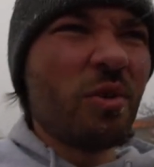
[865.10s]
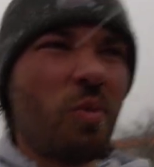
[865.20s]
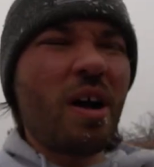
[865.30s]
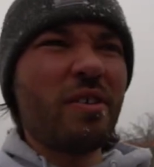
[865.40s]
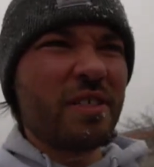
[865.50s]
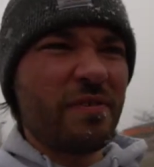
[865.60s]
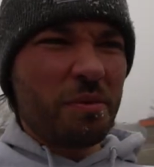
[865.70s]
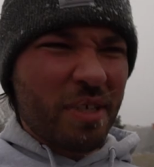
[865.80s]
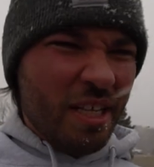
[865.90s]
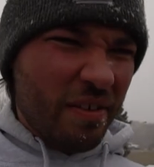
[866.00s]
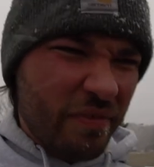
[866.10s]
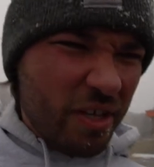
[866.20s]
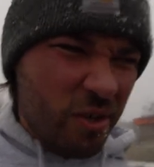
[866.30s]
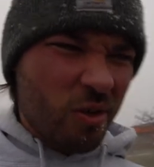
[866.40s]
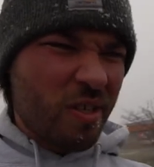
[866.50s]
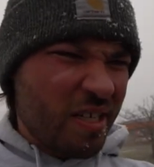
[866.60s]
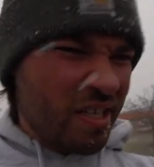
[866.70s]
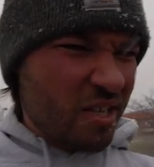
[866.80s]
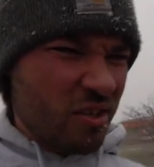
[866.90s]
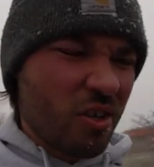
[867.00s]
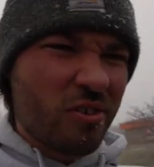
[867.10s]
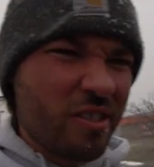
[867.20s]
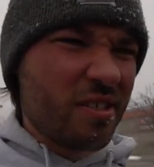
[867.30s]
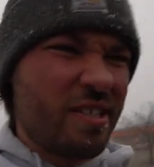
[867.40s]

while I was filming that video earlier